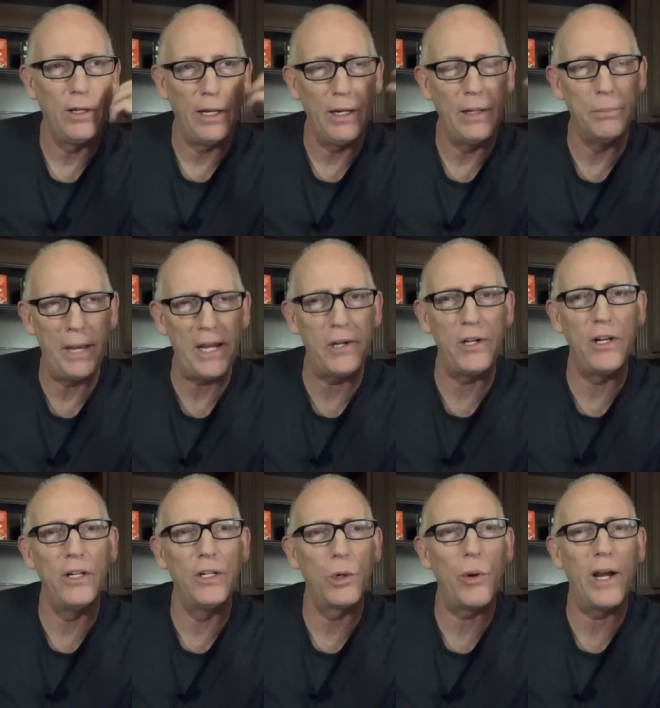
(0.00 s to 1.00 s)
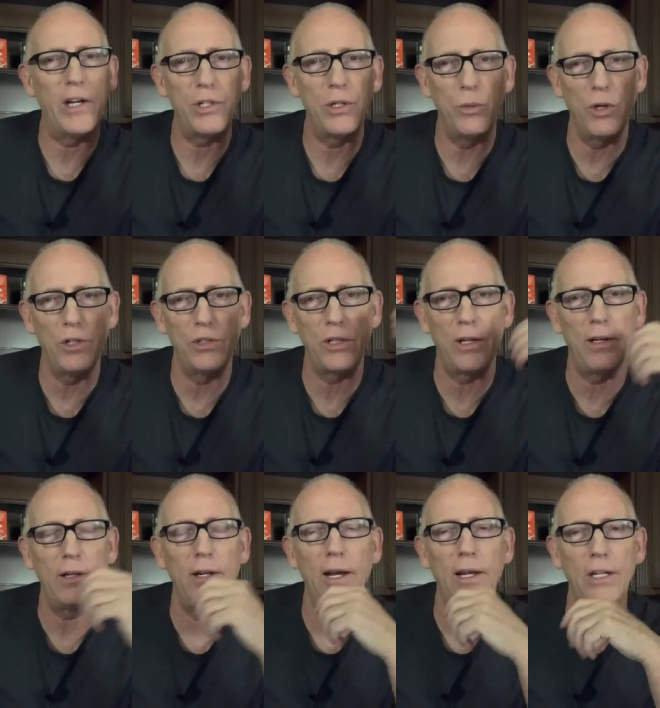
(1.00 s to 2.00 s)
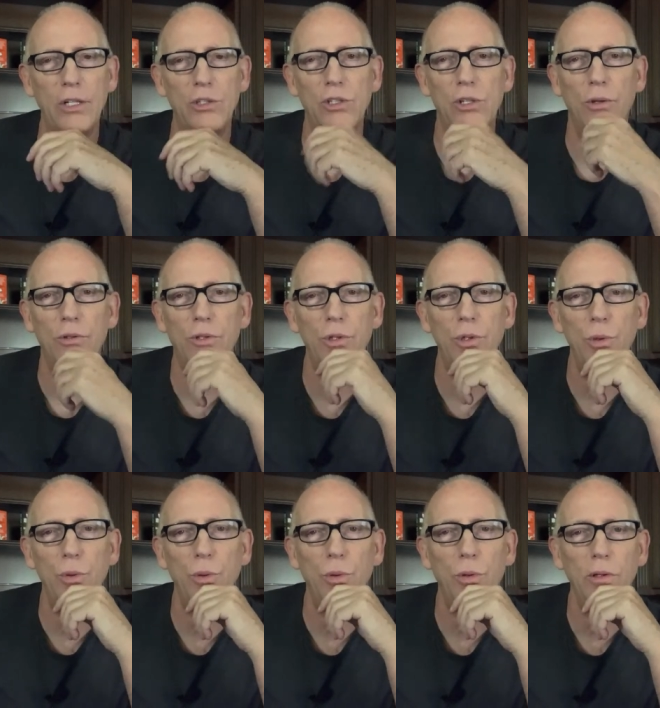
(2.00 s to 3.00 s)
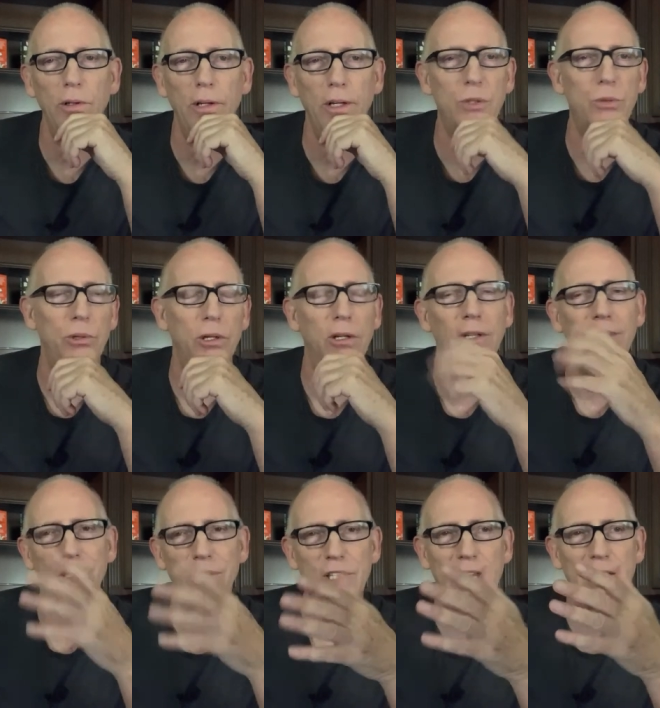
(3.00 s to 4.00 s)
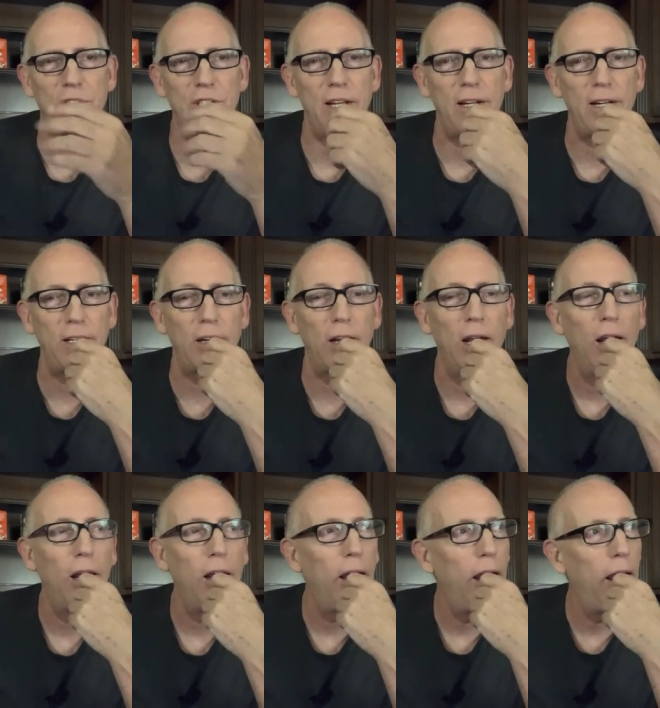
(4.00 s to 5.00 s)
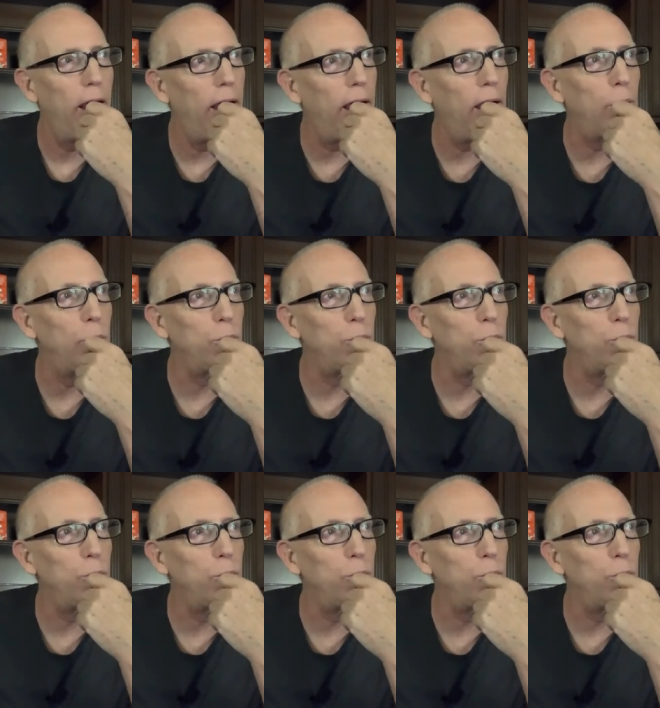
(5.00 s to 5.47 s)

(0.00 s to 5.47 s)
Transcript: embedded in the question was uh, an insult to Israel in the sense that it uh,